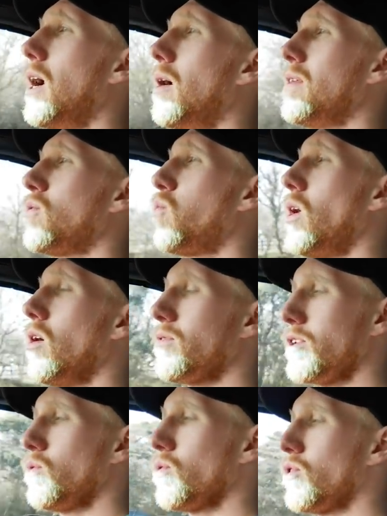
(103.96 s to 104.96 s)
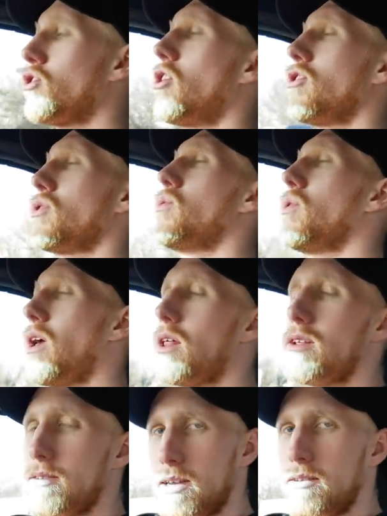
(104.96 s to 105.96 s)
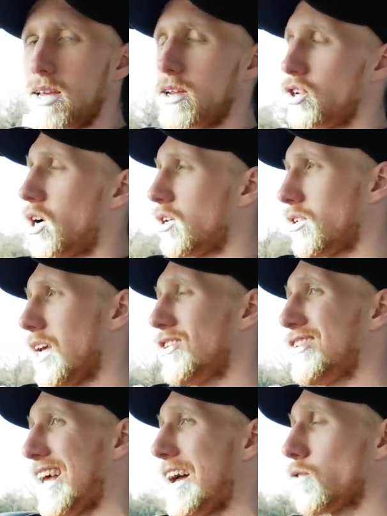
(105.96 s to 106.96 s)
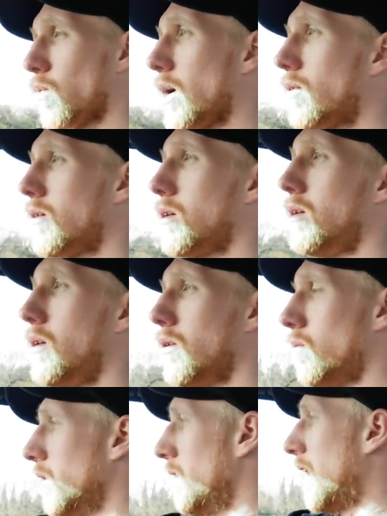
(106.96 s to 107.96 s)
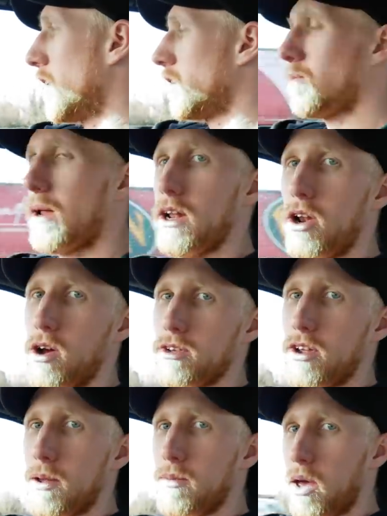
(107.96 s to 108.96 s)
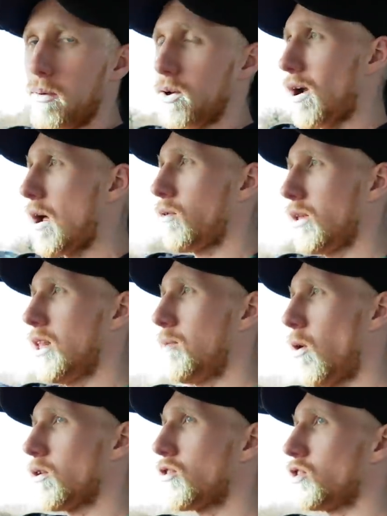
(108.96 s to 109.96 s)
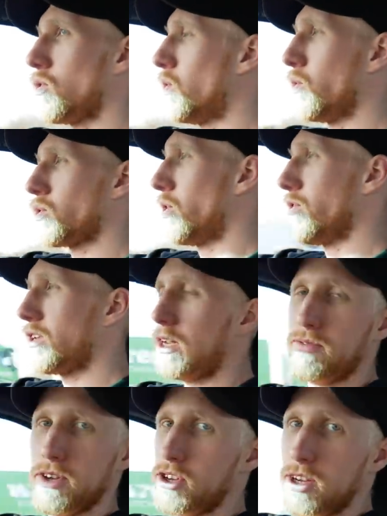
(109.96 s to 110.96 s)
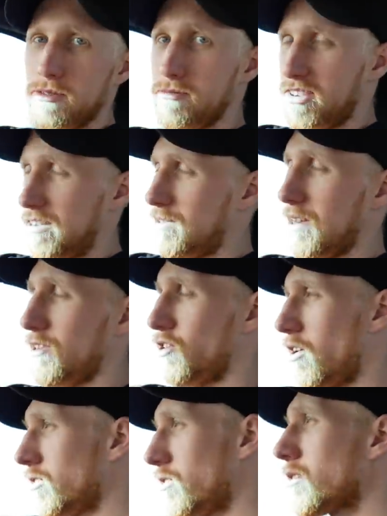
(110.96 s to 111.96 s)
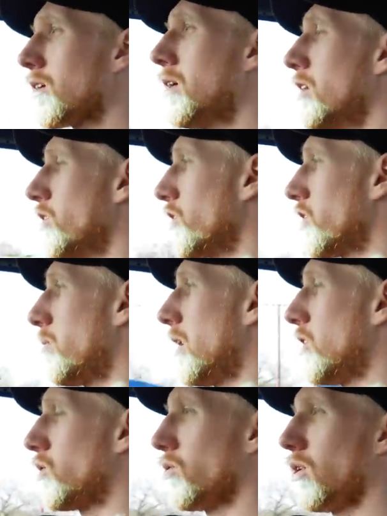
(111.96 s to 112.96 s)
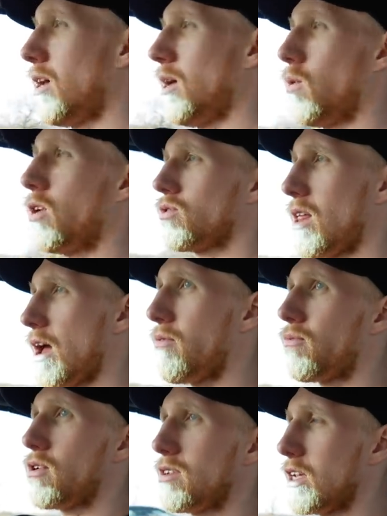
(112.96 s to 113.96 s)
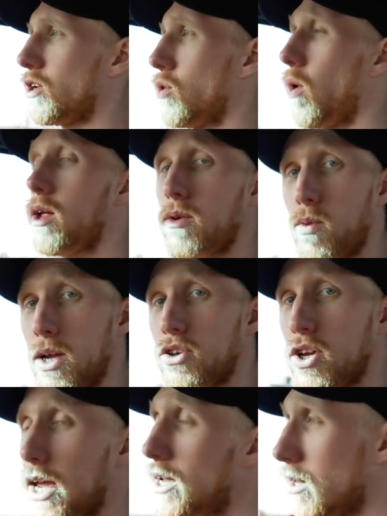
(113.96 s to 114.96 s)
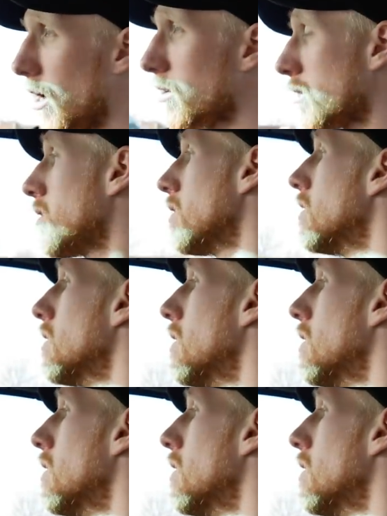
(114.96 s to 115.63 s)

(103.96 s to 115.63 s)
Um, this will obviously also charge on all the other CCS charge stations as well. We've actually spent a lot of time going round in the Boxster to all sorts of different cheap CCS chargers just to make sure that it works at every single one, which it does.